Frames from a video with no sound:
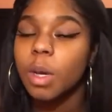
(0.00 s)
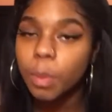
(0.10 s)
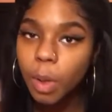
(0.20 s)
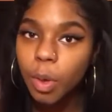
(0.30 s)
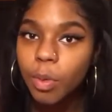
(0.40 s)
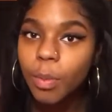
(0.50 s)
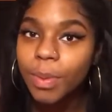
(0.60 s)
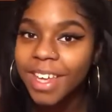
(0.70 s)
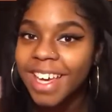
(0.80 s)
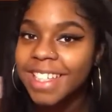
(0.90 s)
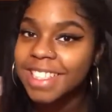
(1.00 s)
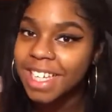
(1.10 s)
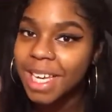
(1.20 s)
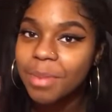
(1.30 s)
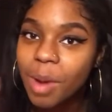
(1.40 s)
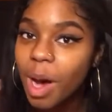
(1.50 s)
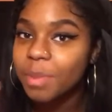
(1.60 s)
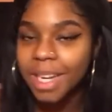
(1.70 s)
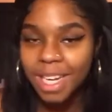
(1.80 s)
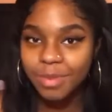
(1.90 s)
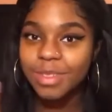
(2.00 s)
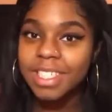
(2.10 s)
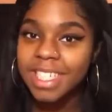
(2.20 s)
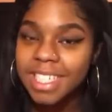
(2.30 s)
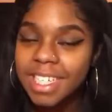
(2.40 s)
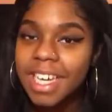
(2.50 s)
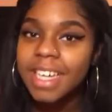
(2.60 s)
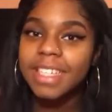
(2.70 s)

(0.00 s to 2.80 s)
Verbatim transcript: upload will be a Teen Mom night routine.